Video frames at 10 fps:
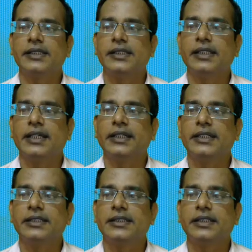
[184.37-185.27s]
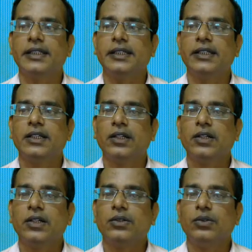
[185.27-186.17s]
in the intensity
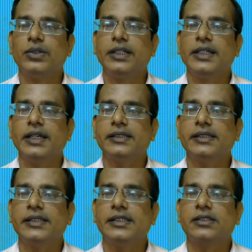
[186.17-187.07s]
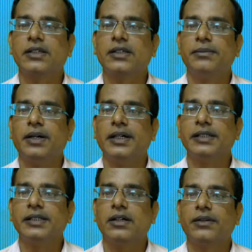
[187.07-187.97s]
during a series of
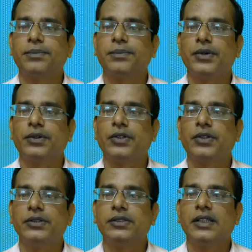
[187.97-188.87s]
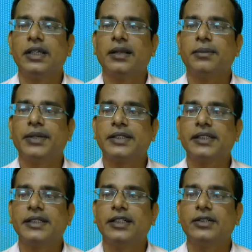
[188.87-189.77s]
bursts of pure tones
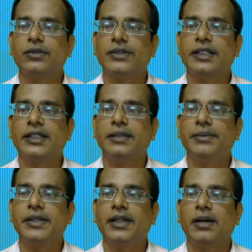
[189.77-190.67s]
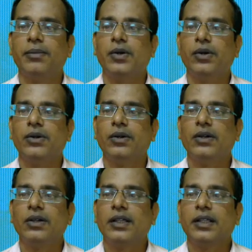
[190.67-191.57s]
present at 20 dB above
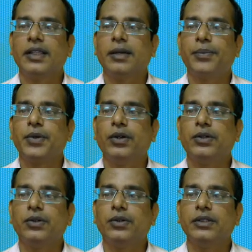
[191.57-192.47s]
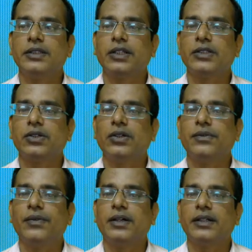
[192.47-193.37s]
the pure tone threshold
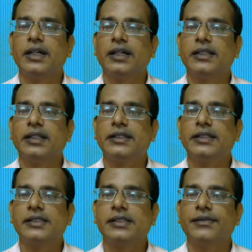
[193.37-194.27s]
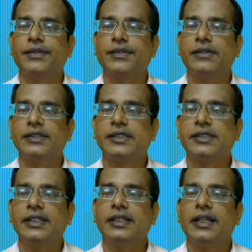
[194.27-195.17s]
for the test
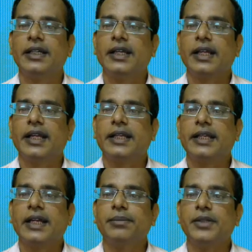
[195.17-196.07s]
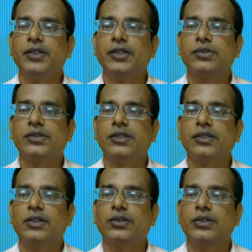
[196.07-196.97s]
frequency. It can be used
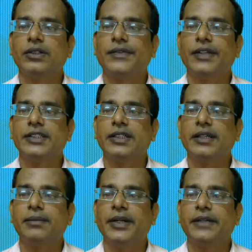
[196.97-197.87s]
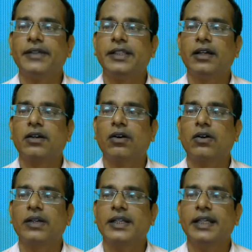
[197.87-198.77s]
to differentiate between the
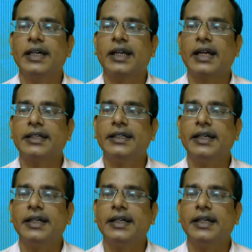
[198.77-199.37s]
cochlear and